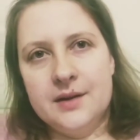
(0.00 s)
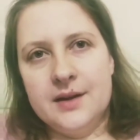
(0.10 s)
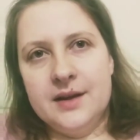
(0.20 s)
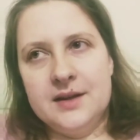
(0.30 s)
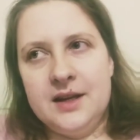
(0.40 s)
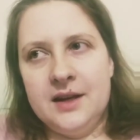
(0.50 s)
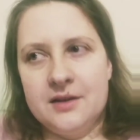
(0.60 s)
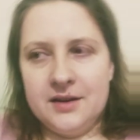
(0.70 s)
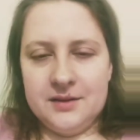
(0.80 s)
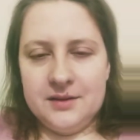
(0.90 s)
And
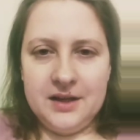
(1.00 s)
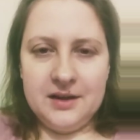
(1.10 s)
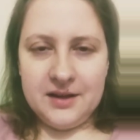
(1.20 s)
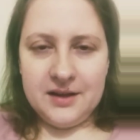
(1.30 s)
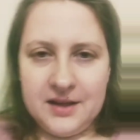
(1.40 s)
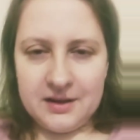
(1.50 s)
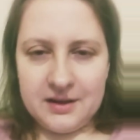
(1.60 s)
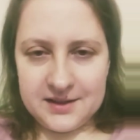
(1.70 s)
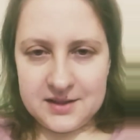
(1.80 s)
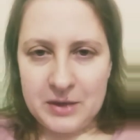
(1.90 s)
here, it, he, here
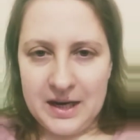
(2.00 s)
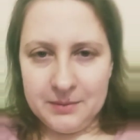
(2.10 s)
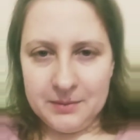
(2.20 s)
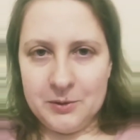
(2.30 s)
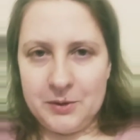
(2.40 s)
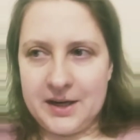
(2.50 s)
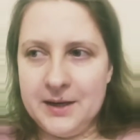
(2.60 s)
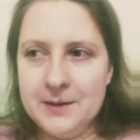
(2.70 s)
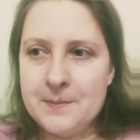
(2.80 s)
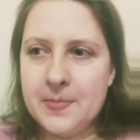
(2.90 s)
lies the problem,
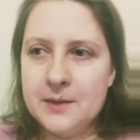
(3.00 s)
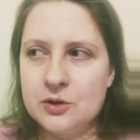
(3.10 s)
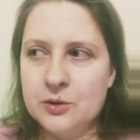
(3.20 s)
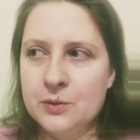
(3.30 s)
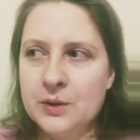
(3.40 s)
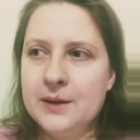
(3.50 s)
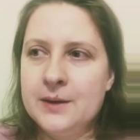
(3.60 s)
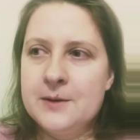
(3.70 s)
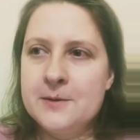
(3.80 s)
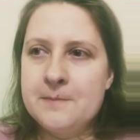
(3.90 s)
okay? So
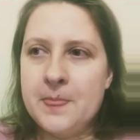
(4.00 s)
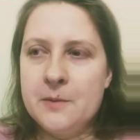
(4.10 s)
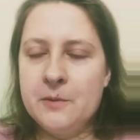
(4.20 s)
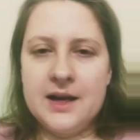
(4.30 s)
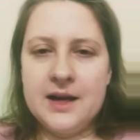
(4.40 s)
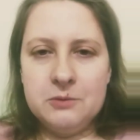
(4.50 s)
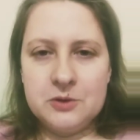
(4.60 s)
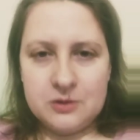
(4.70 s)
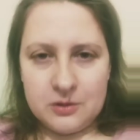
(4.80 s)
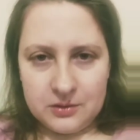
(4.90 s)
when I
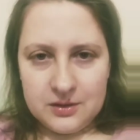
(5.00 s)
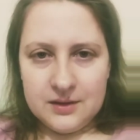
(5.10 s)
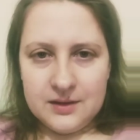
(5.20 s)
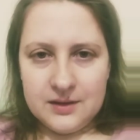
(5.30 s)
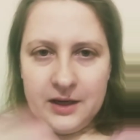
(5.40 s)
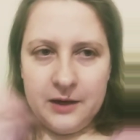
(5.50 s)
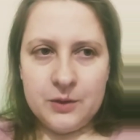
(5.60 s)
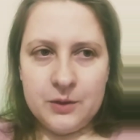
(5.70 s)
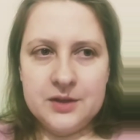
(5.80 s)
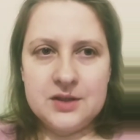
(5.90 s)
was called, it
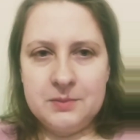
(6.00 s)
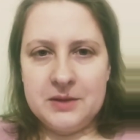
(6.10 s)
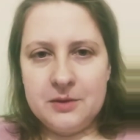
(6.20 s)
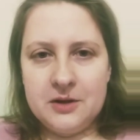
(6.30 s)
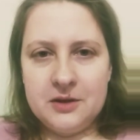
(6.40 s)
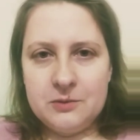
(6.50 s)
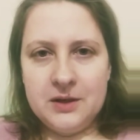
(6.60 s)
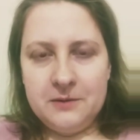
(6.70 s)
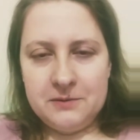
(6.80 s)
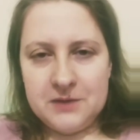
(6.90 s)
was September
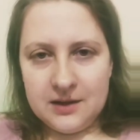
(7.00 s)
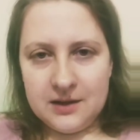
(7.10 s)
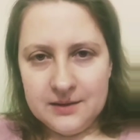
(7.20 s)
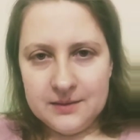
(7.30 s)
2015.